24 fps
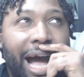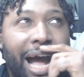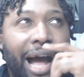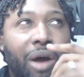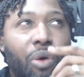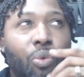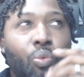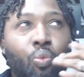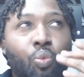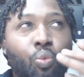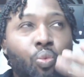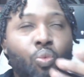
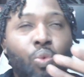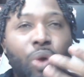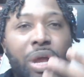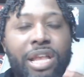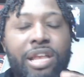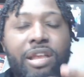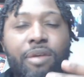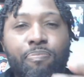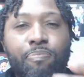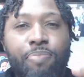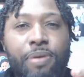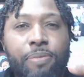
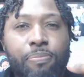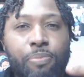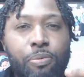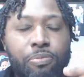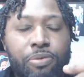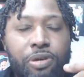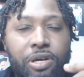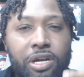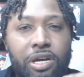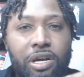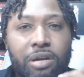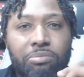when did people
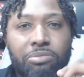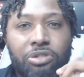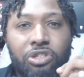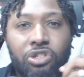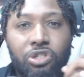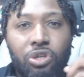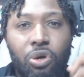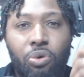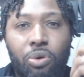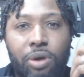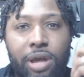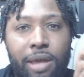become
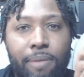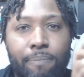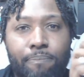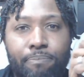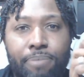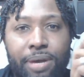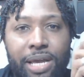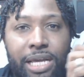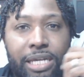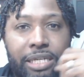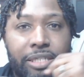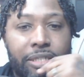so
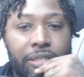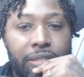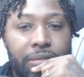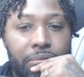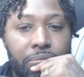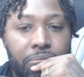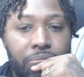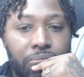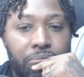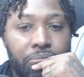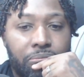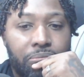impatient,
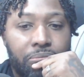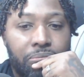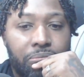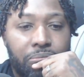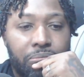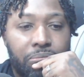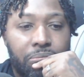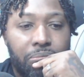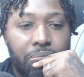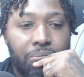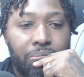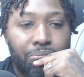
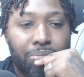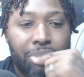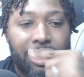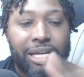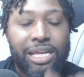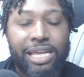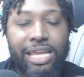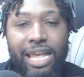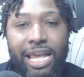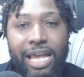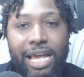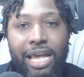but
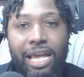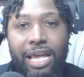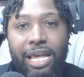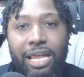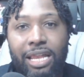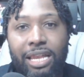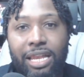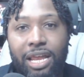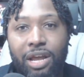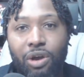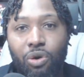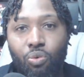yet
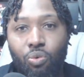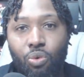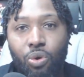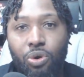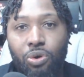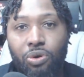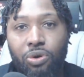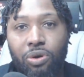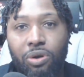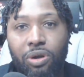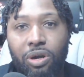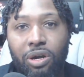they'll
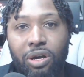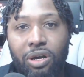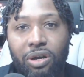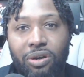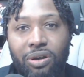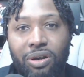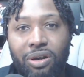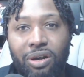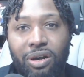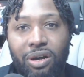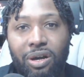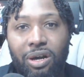work
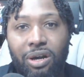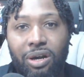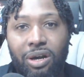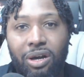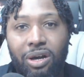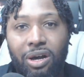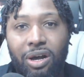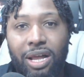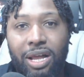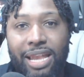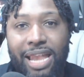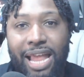
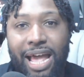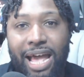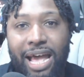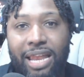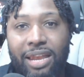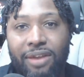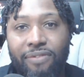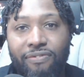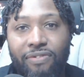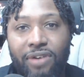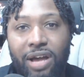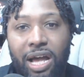a
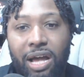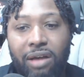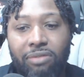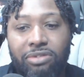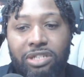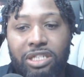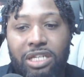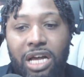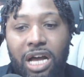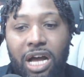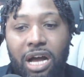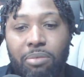9-to-5
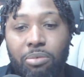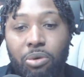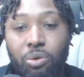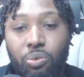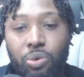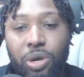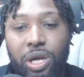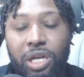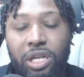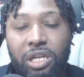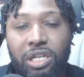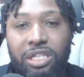job, a
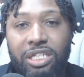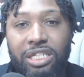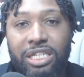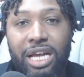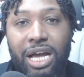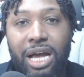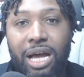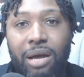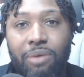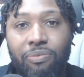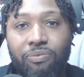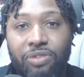regular
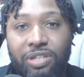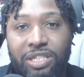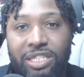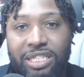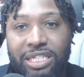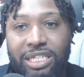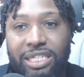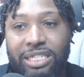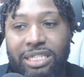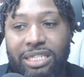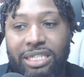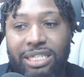job for
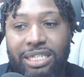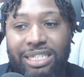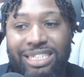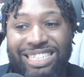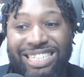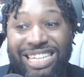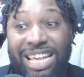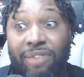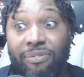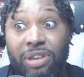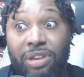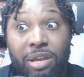60,
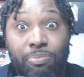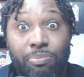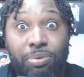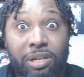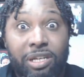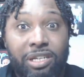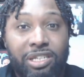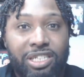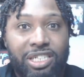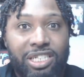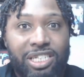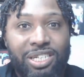70
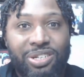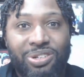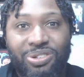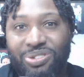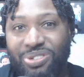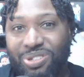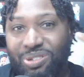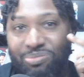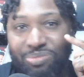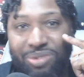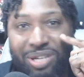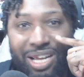plus years
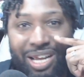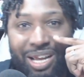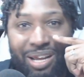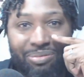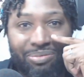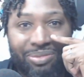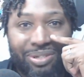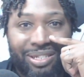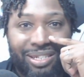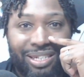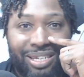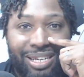
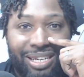sometimes,